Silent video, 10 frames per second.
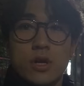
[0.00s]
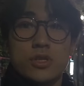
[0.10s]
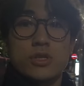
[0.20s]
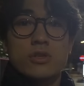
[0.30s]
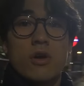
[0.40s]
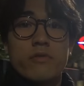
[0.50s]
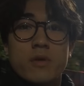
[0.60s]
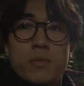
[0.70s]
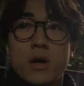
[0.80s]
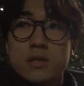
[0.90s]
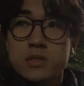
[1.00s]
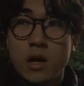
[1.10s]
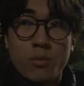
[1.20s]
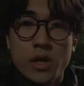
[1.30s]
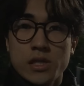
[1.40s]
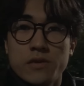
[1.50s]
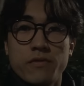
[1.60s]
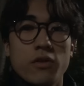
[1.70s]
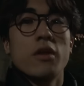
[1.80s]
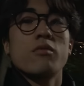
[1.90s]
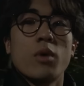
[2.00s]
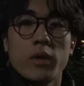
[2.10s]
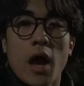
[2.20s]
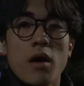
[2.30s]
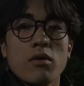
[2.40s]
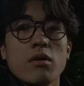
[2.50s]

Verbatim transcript: So I just got off the bus. I'm waiting for another one now.